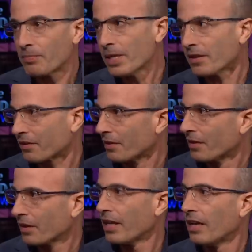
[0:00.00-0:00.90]
meet
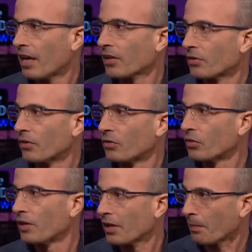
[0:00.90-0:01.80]
a lion
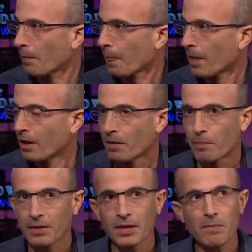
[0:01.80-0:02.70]
today. Mm.
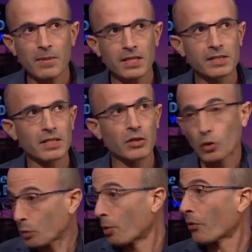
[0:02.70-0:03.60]
But they meet, say,
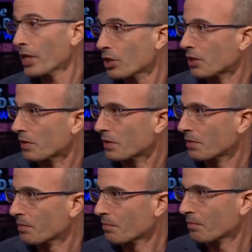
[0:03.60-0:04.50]
corporations
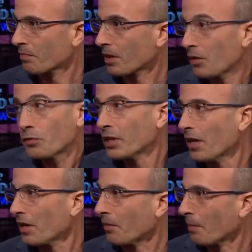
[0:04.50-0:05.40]
every
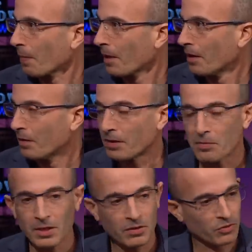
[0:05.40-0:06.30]
day. They
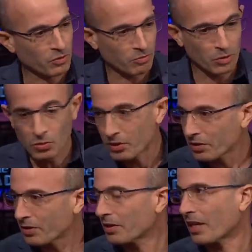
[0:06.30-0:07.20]
meet
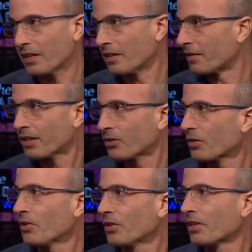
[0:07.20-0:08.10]
Google and
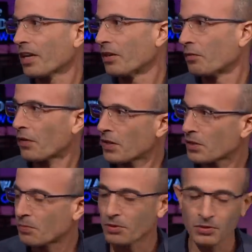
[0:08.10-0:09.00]
TikTok and
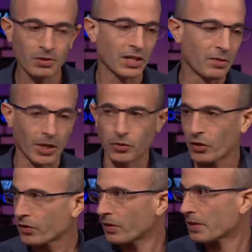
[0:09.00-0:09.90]
Facebook and
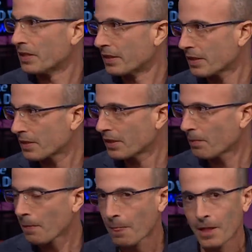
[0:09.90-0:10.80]
McDonald's and Disney,